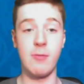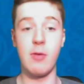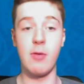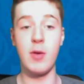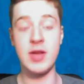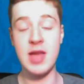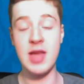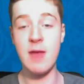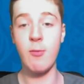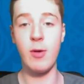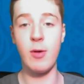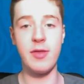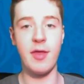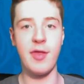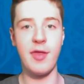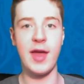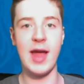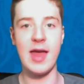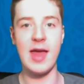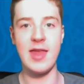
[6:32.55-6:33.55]
But we didn't win the
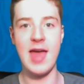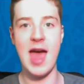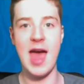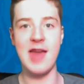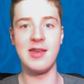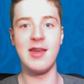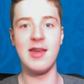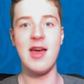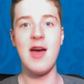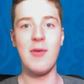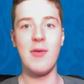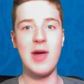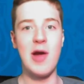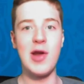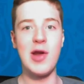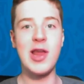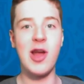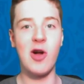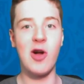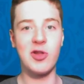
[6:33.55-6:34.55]
thing in the end. We
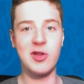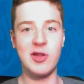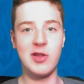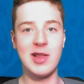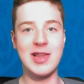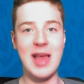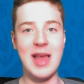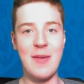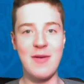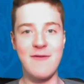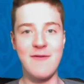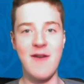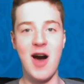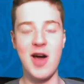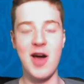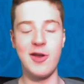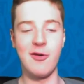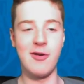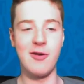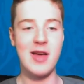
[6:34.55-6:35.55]
only got to the
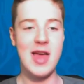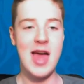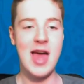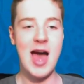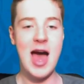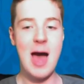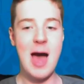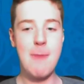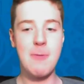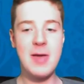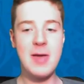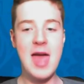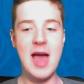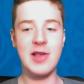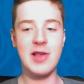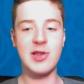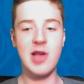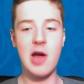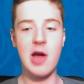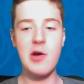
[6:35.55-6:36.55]
semi-final. But yeah,
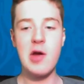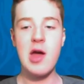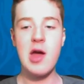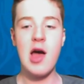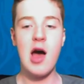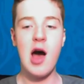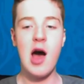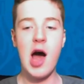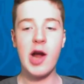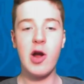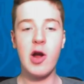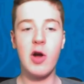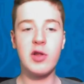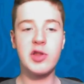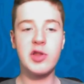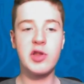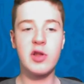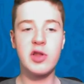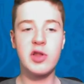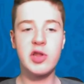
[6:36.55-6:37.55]
so I
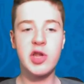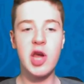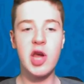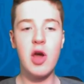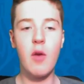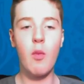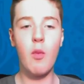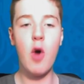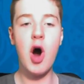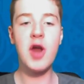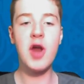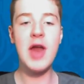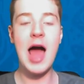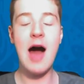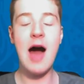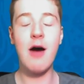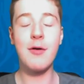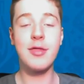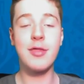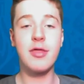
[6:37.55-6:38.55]
got 1
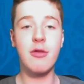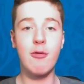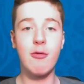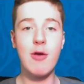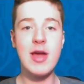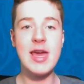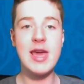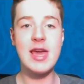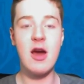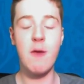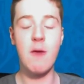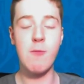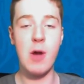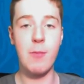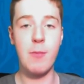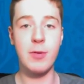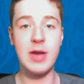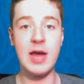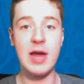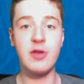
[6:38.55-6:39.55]
out of 3 of my
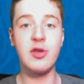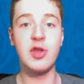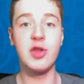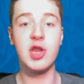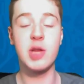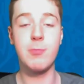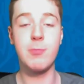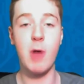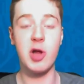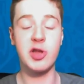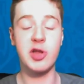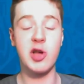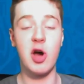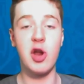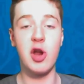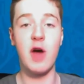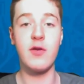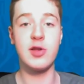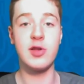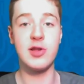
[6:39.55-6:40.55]
predictions spot
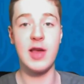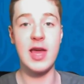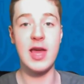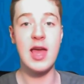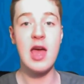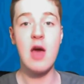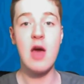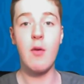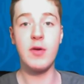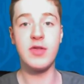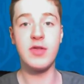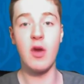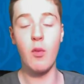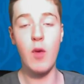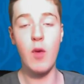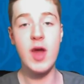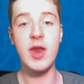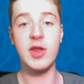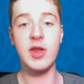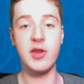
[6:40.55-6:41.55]
on, obviously, with the
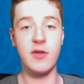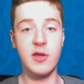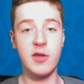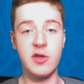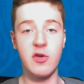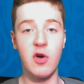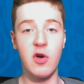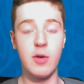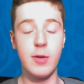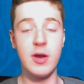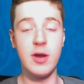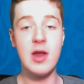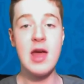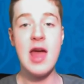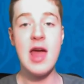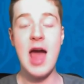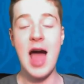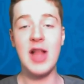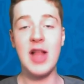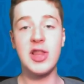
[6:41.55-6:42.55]
winners of the tournament.
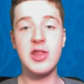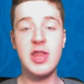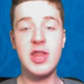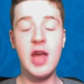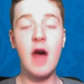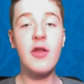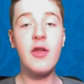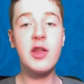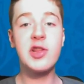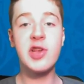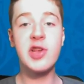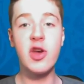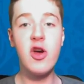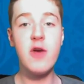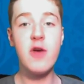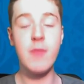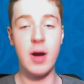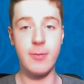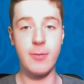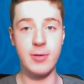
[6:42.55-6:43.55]
And the other 2
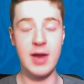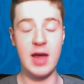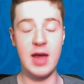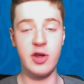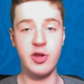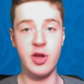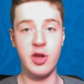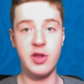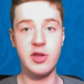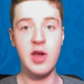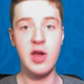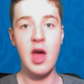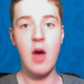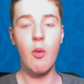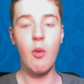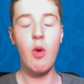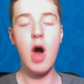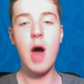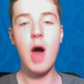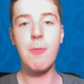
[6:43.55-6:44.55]
of my predictions
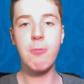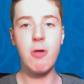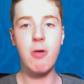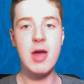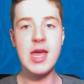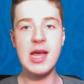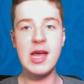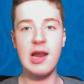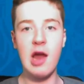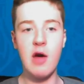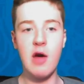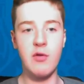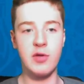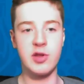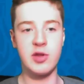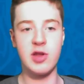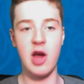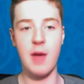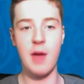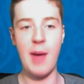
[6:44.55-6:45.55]
were pretty close,
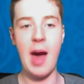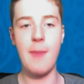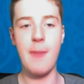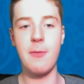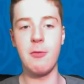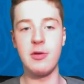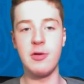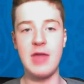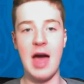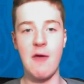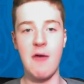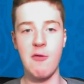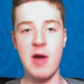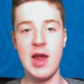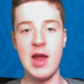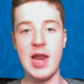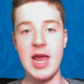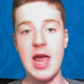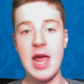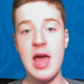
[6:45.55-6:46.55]
so I'm happy with that,
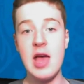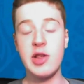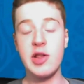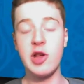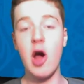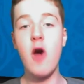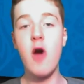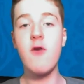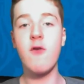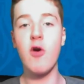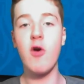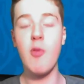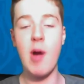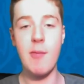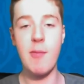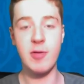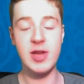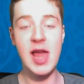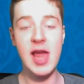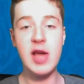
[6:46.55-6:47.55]
really. So overall, my
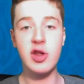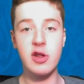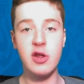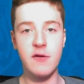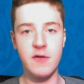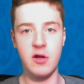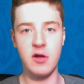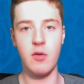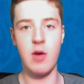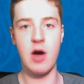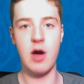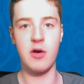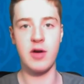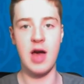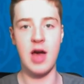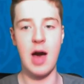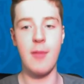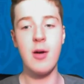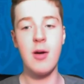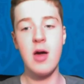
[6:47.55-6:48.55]
predictions for the World
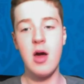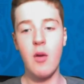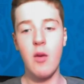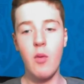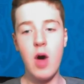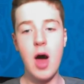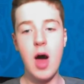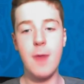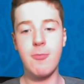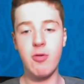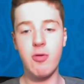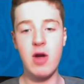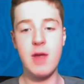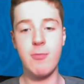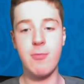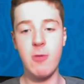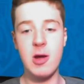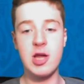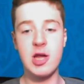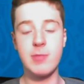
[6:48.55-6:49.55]
Cup were
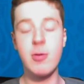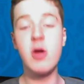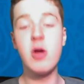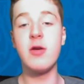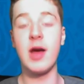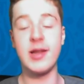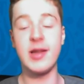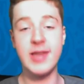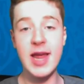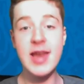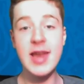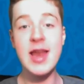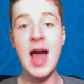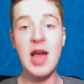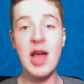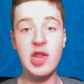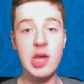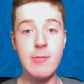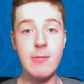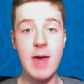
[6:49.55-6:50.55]
pretty smooth. I didn't
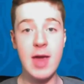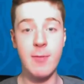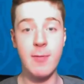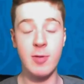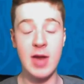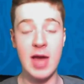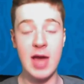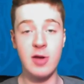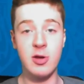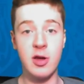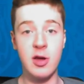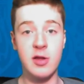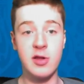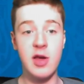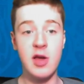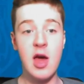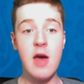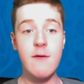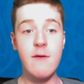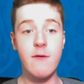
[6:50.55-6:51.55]
actually make predictions
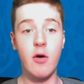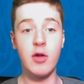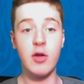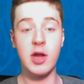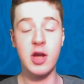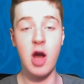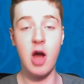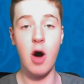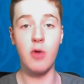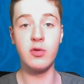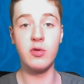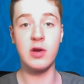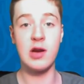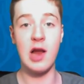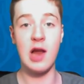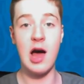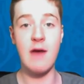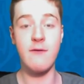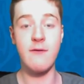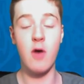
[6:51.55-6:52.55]
for the Golden
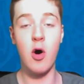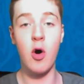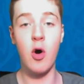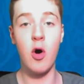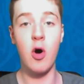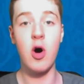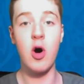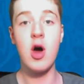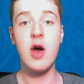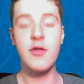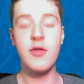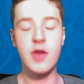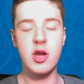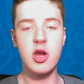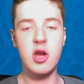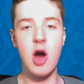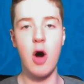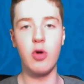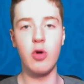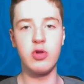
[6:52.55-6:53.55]
Glove or the
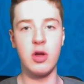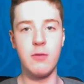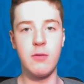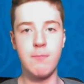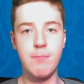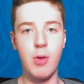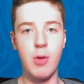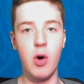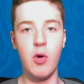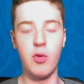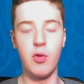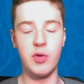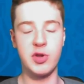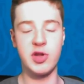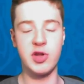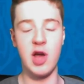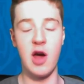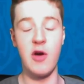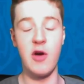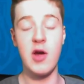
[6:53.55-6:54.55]
Golden Ball,
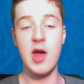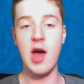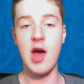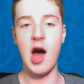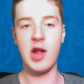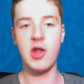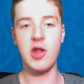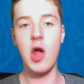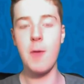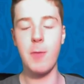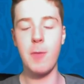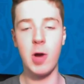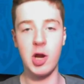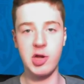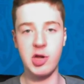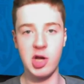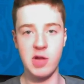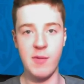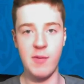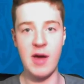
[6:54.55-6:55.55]
so I do
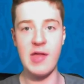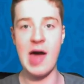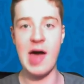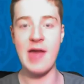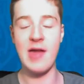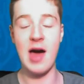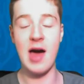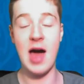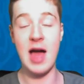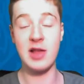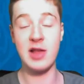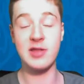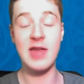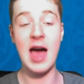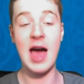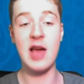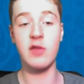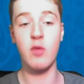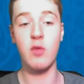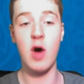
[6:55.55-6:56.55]
apologise about that.
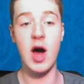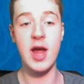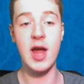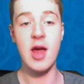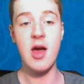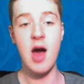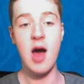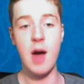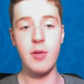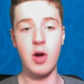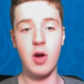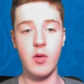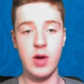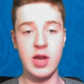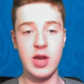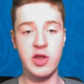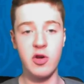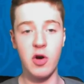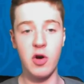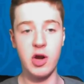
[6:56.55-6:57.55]
That is why I'm not
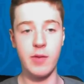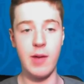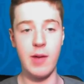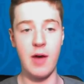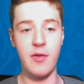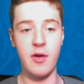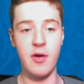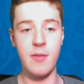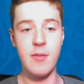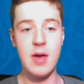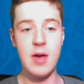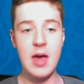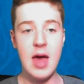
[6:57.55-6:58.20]
really talking about them.